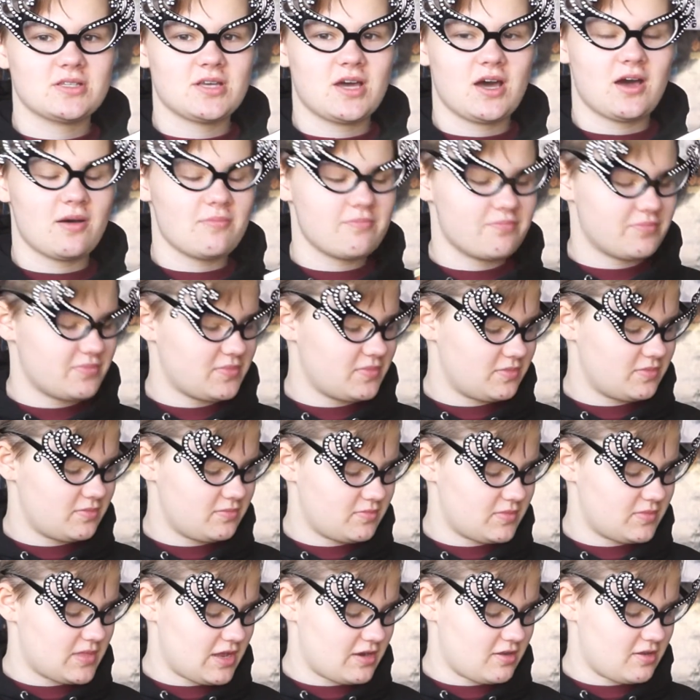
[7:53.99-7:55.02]

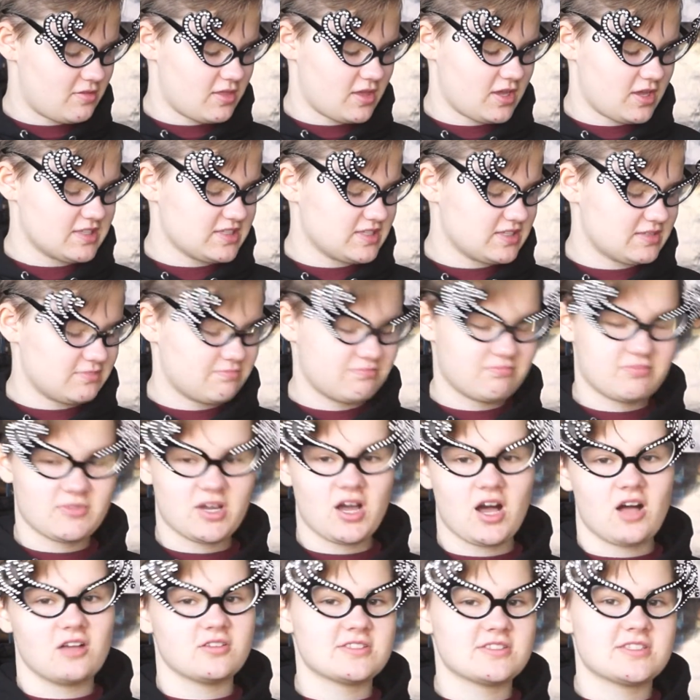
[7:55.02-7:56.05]
The only thing is it's
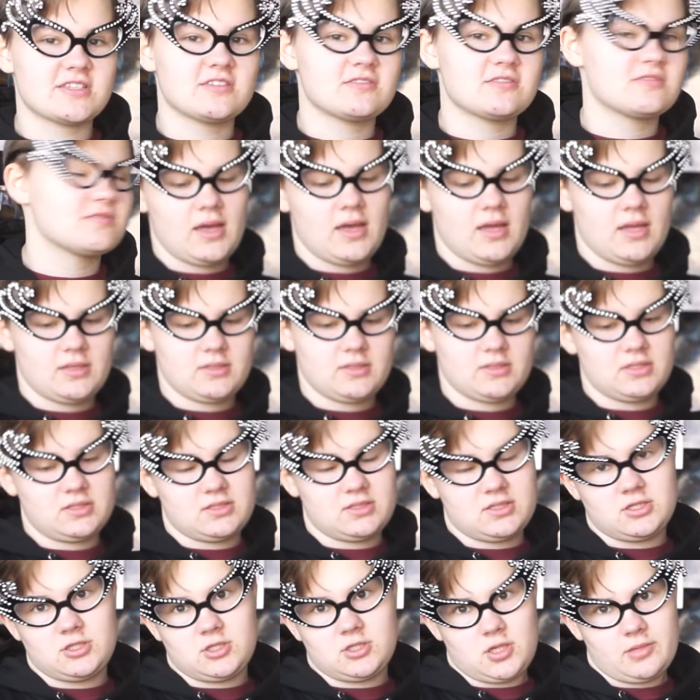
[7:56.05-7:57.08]
Carlson and it's
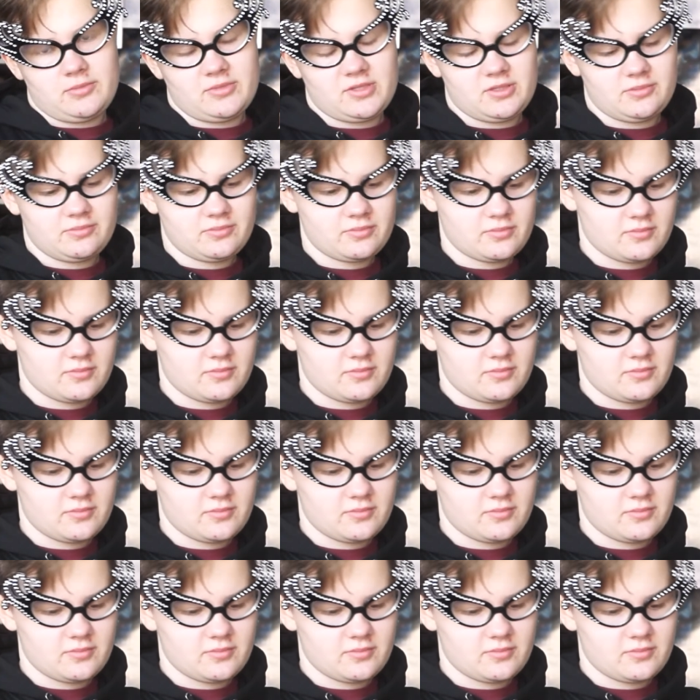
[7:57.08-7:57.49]
in German.